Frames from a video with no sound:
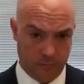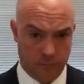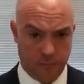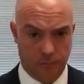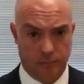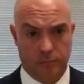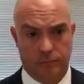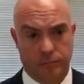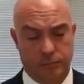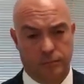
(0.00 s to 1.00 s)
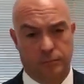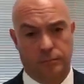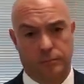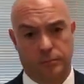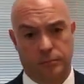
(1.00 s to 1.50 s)

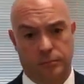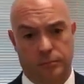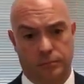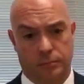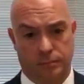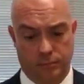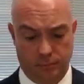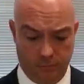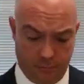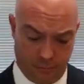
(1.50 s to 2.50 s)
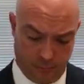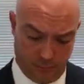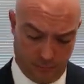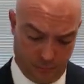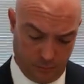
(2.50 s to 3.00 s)

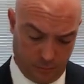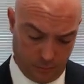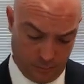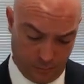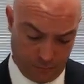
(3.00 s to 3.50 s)
[no speech]